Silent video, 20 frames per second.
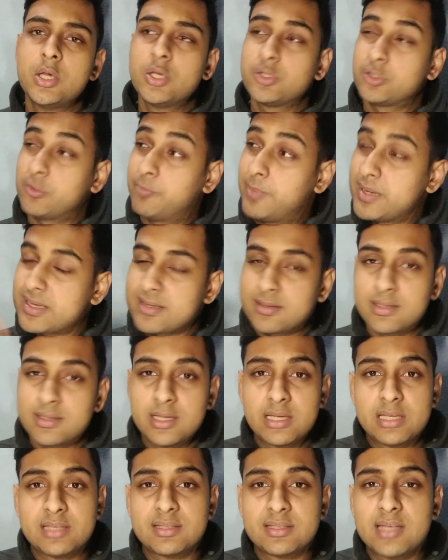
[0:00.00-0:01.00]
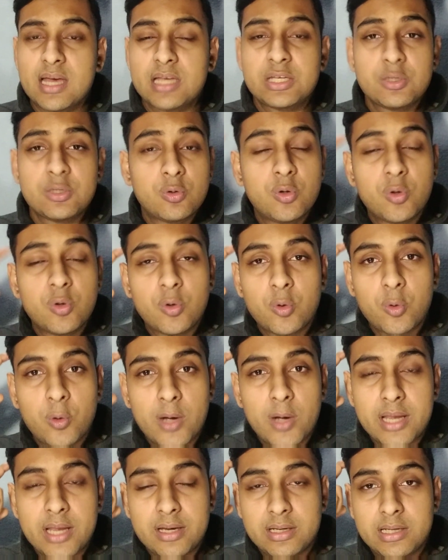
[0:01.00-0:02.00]
so best thing is that you go
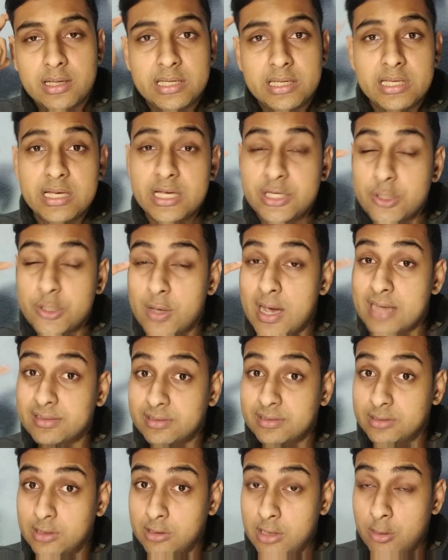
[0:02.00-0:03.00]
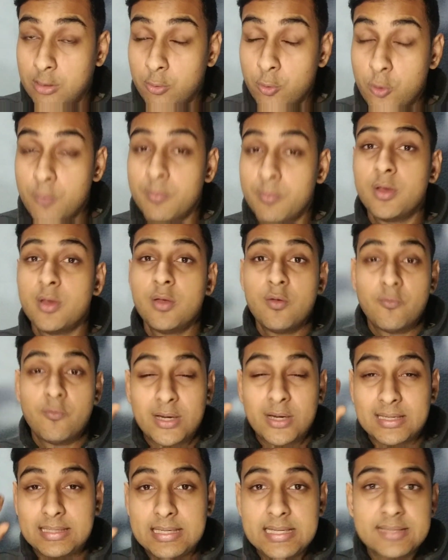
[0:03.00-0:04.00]
and irrigate your eyes in the home for
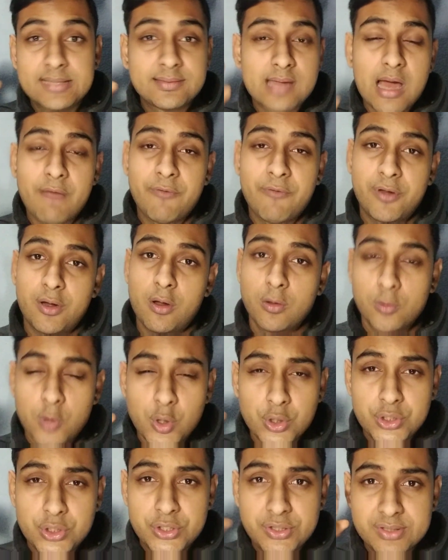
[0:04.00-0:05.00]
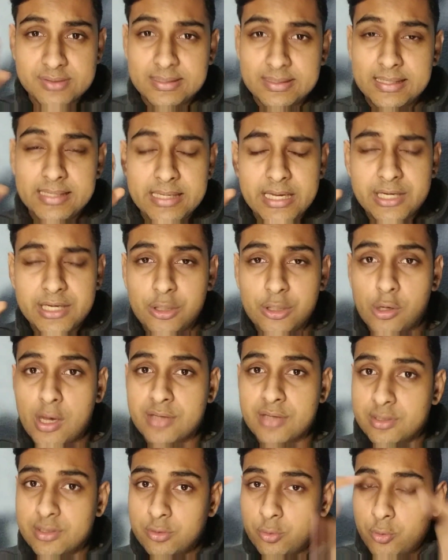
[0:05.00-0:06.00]
at least half an hour continuously irrigating your
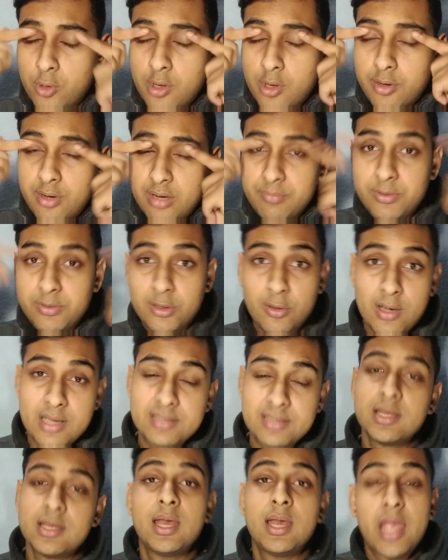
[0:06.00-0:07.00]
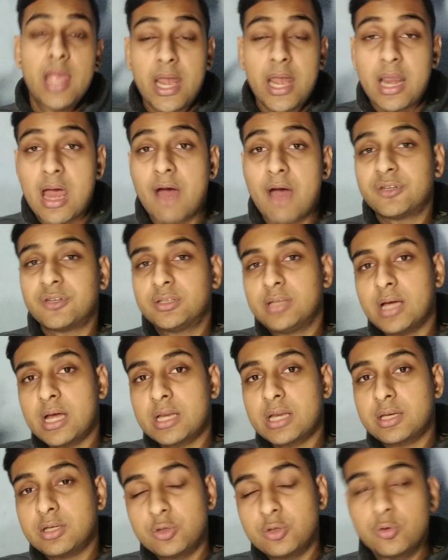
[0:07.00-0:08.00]
eyes and do not rub your eyes and after
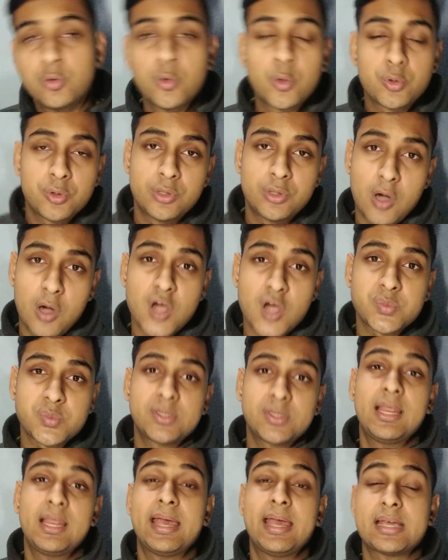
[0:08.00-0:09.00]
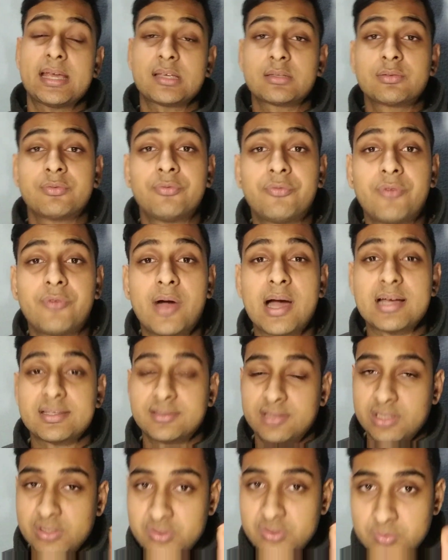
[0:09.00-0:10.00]
that you go to the hospital as
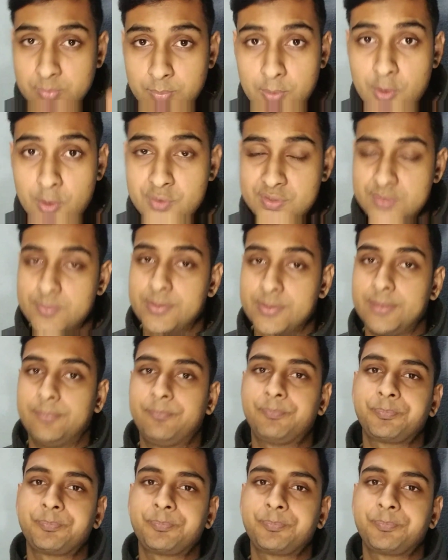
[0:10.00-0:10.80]
fast as possible